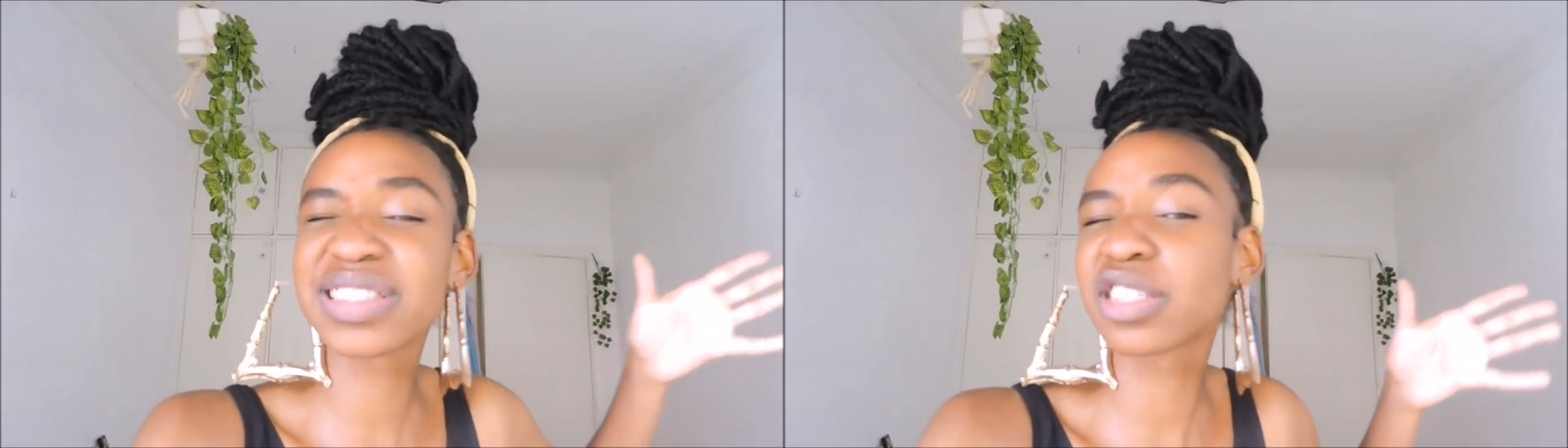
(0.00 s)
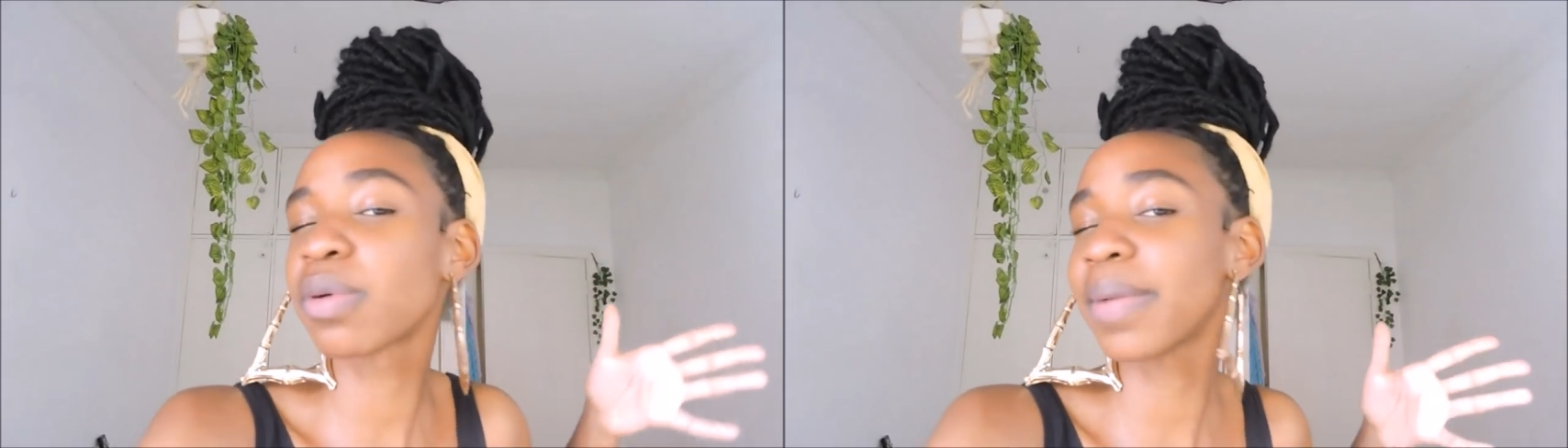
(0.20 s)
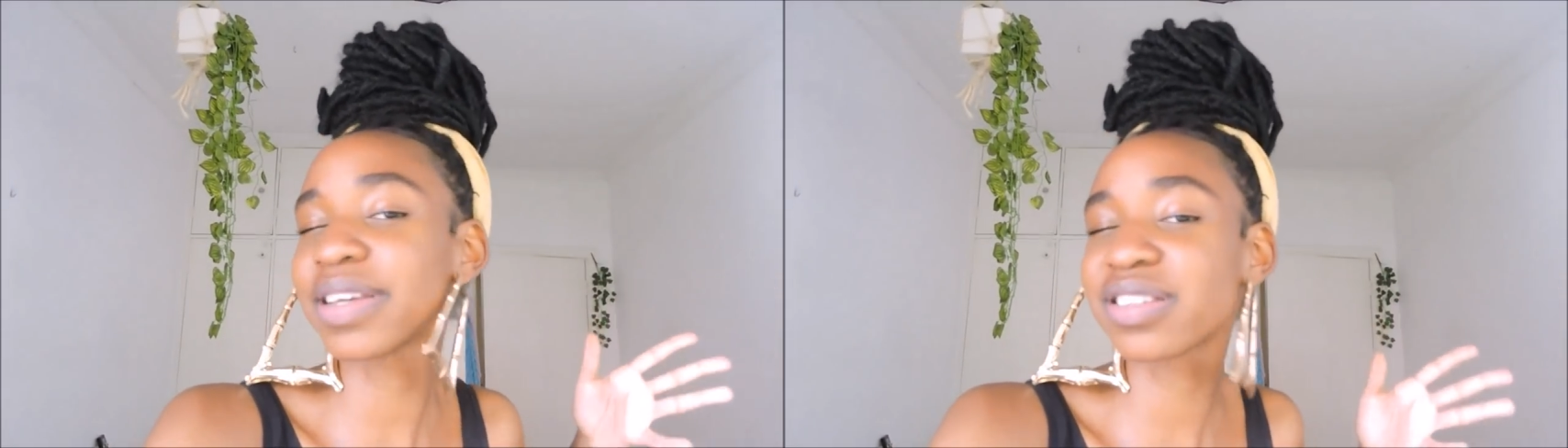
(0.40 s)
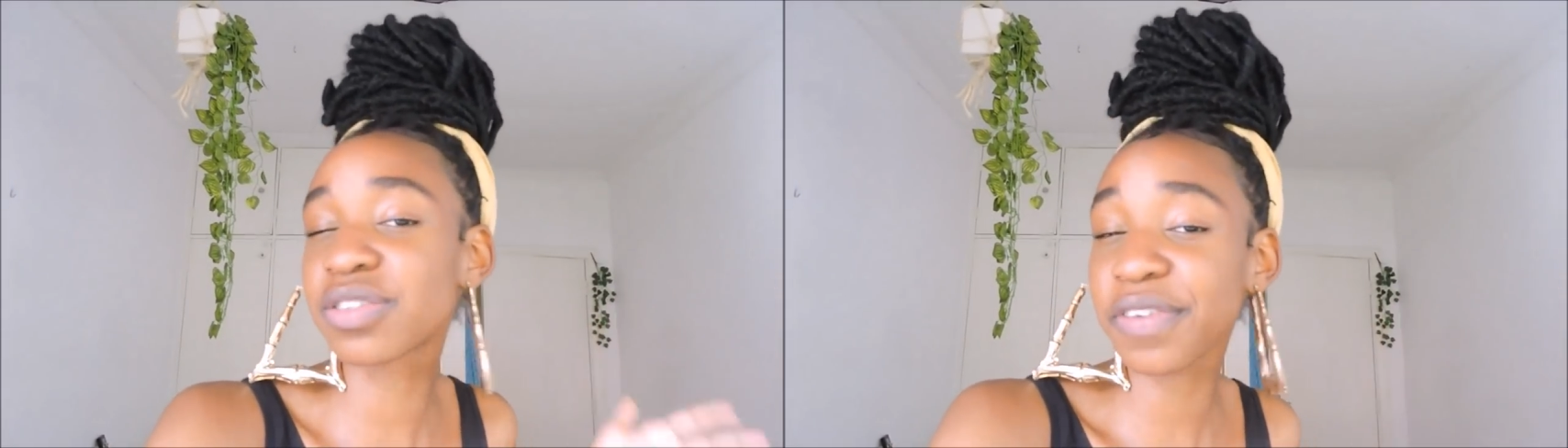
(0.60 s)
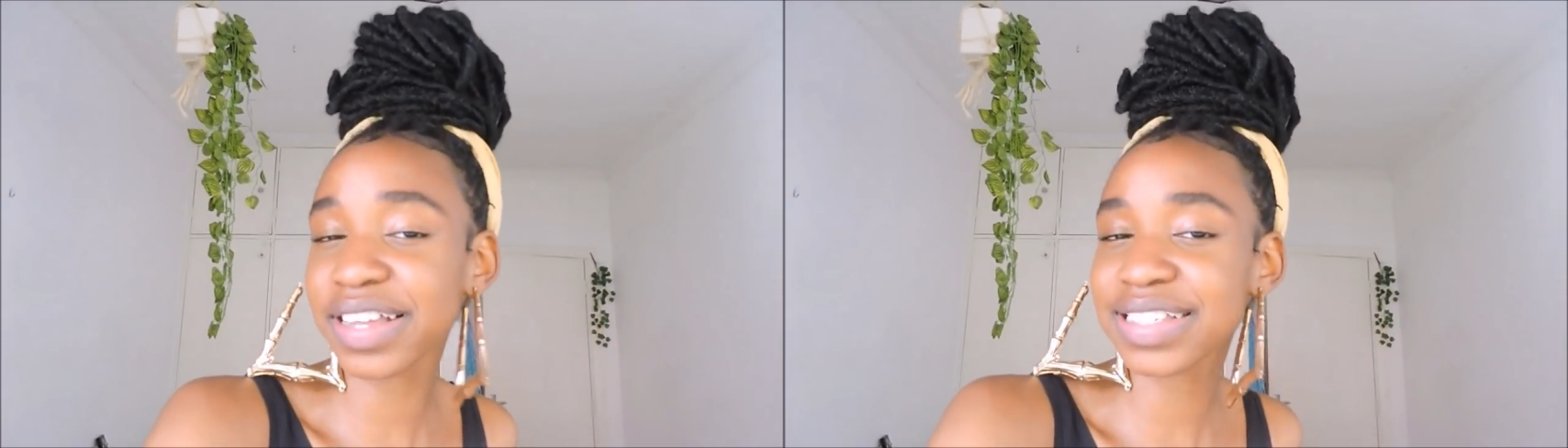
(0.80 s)
supermarkets
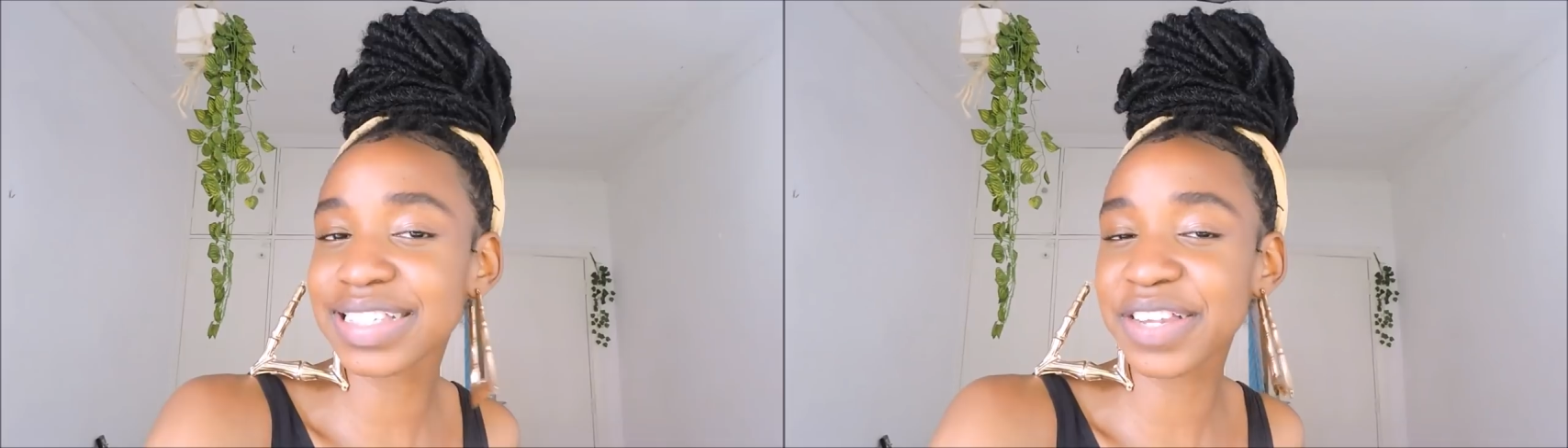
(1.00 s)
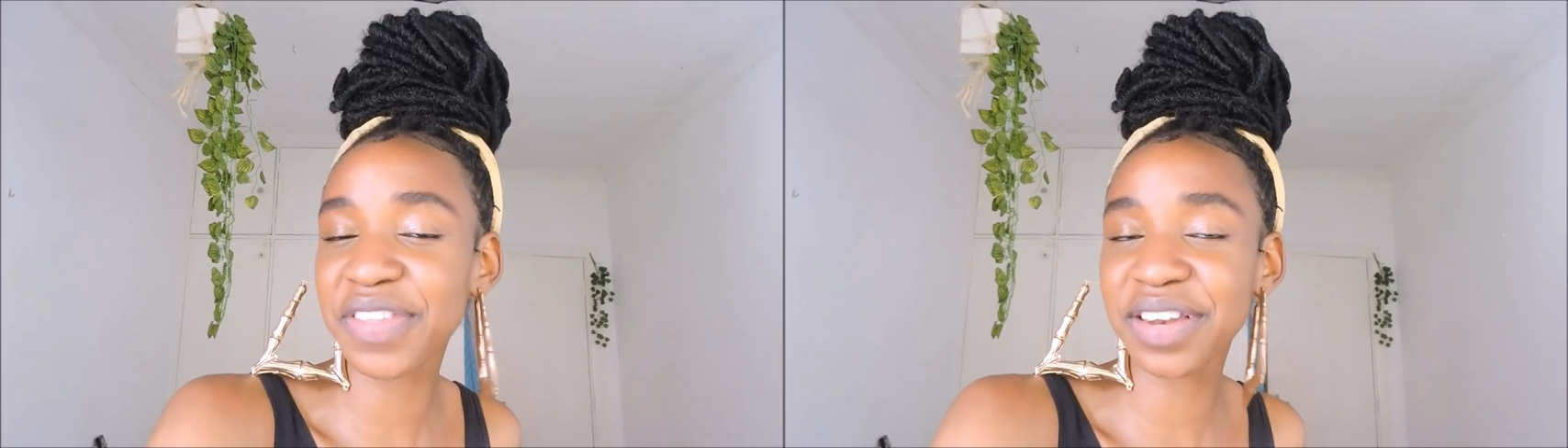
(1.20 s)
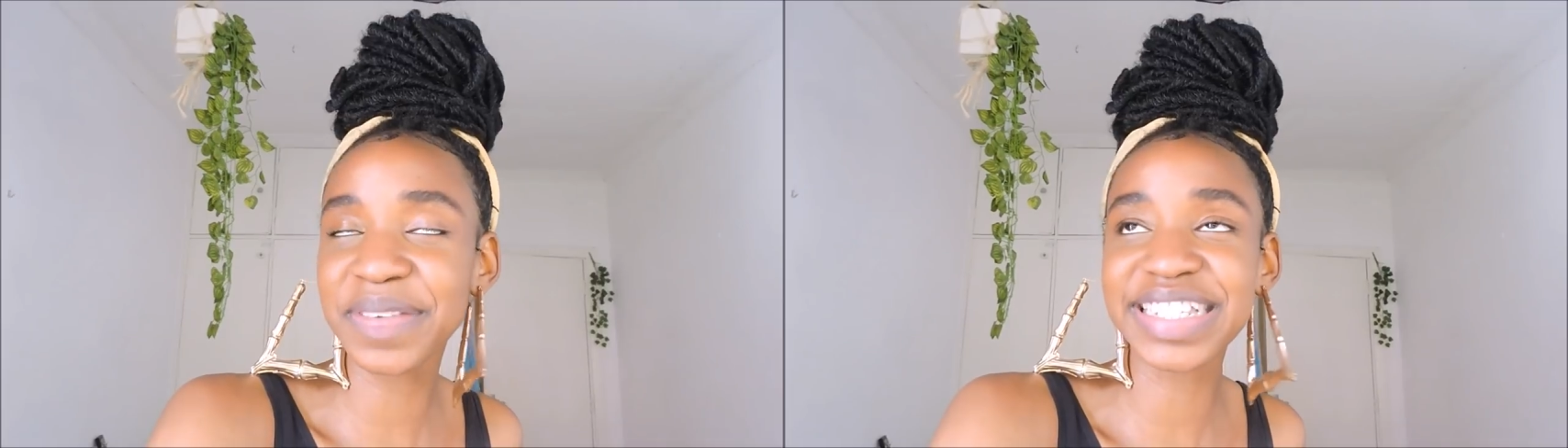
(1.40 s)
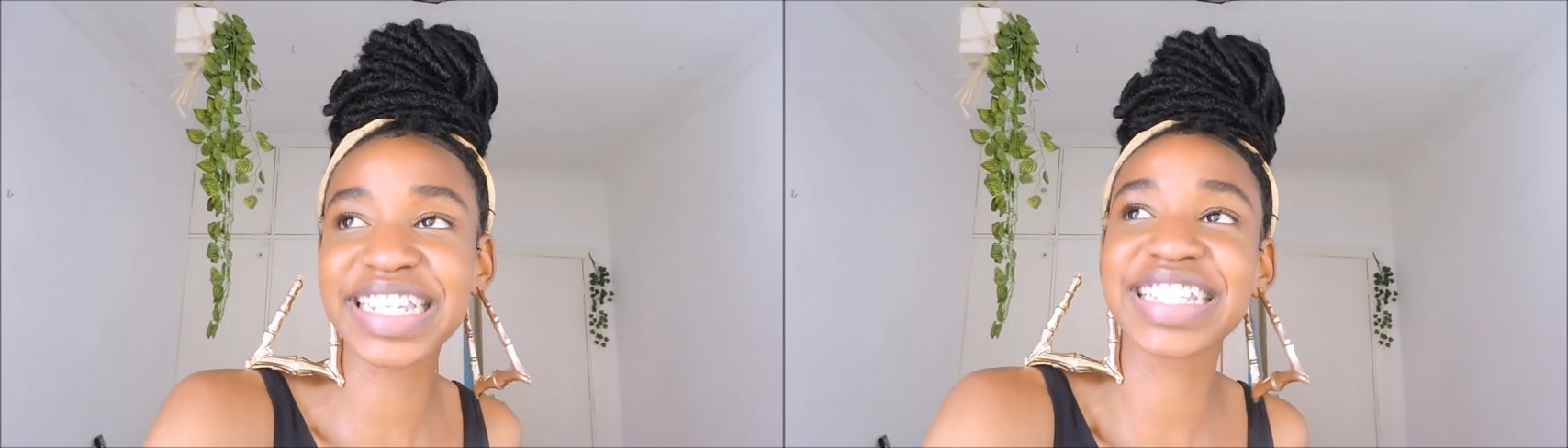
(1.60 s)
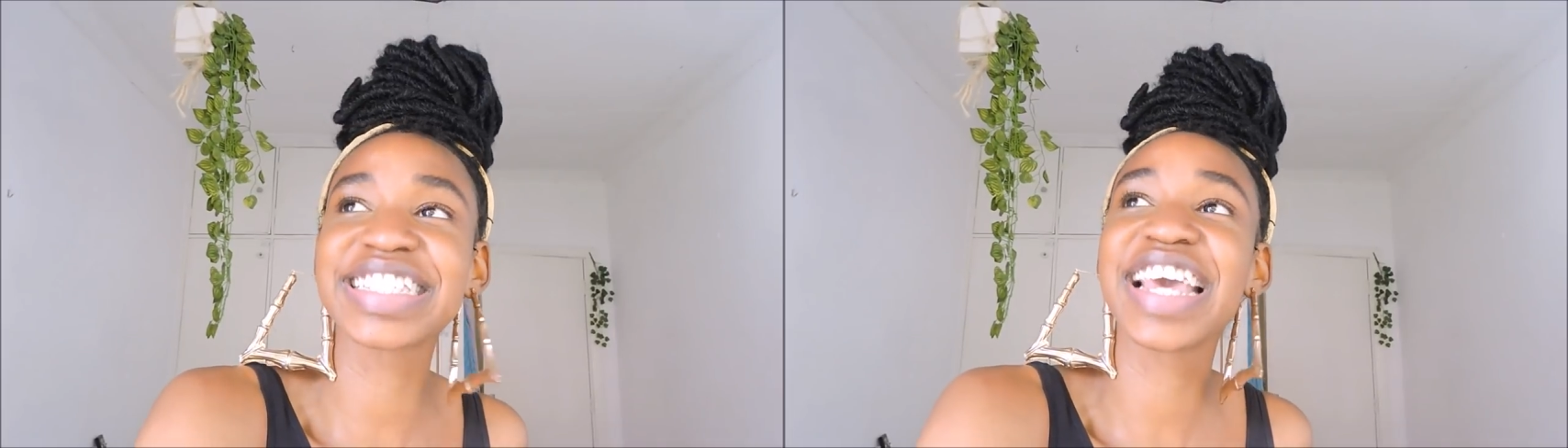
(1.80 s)
first, if that makes
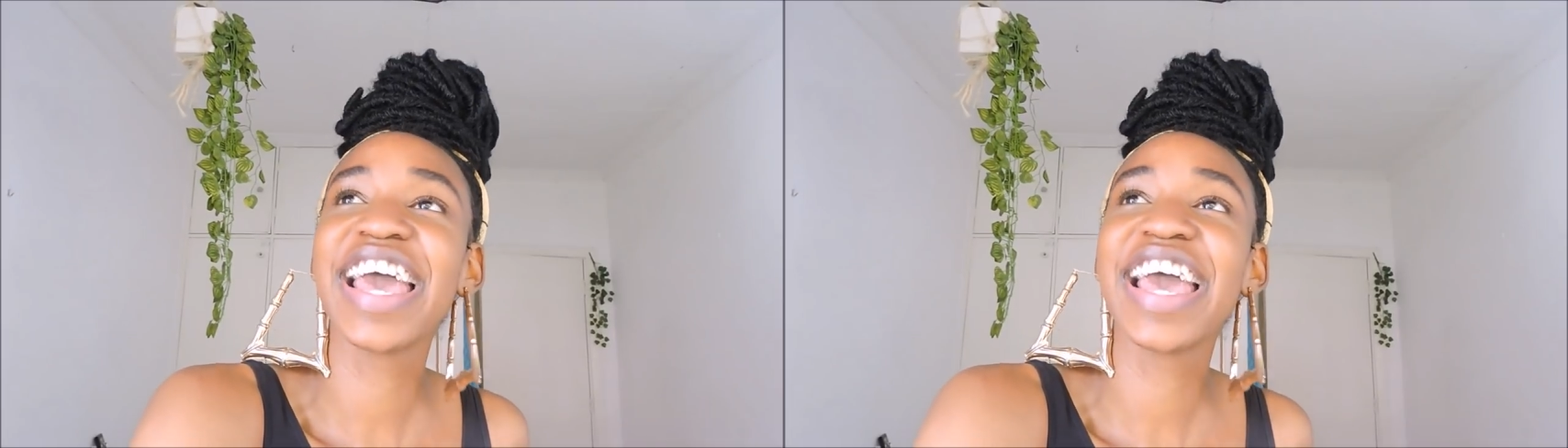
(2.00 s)
sense.